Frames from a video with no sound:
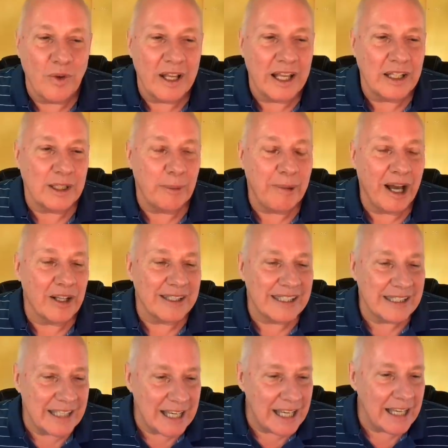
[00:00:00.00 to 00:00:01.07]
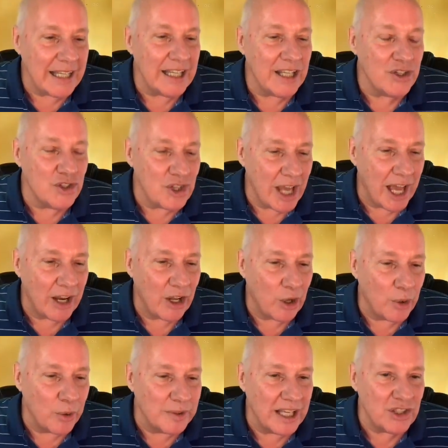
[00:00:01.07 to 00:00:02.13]
it's about seeing the
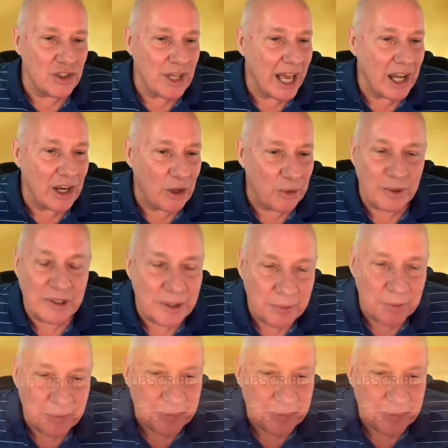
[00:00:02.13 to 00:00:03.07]
shadows as shadows.